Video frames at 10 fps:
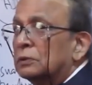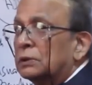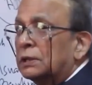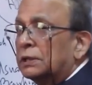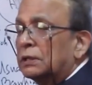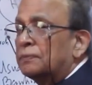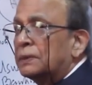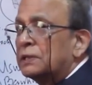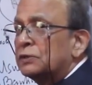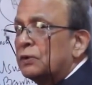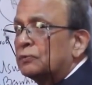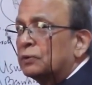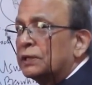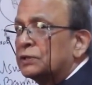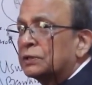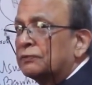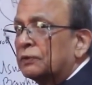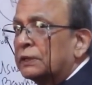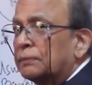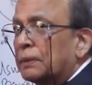30 companies you have to register
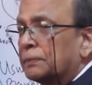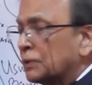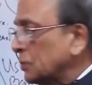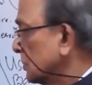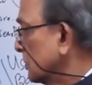for that purpose.